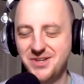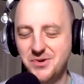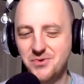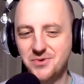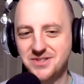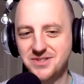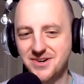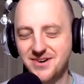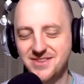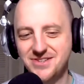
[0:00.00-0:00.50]

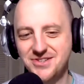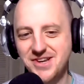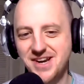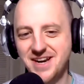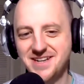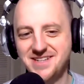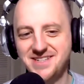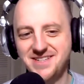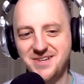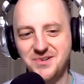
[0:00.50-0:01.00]
to Return of the
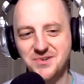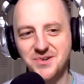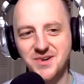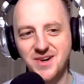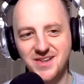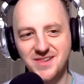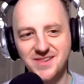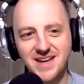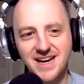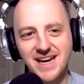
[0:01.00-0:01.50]
Jedi 2,
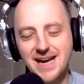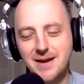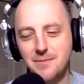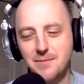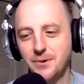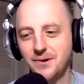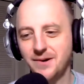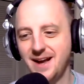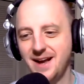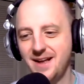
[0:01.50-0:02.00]
they
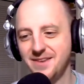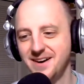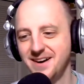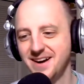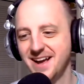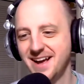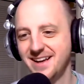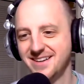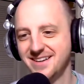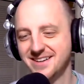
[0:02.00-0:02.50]
can't put it on
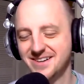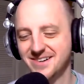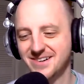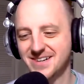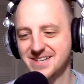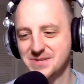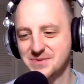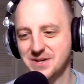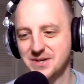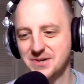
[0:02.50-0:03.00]
there yet,
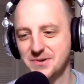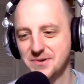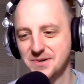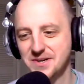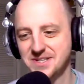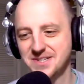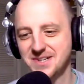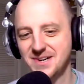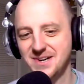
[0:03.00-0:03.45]
because we don't know what it's